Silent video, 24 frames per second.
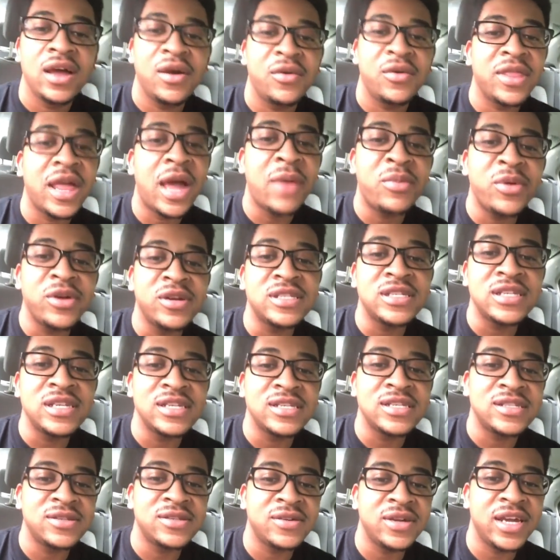Well, that person is
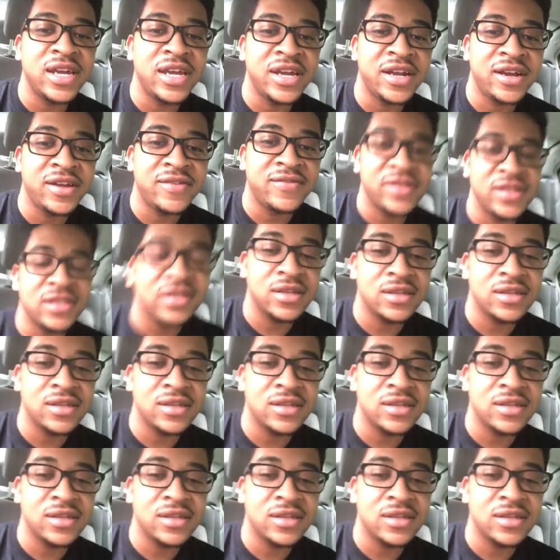still here.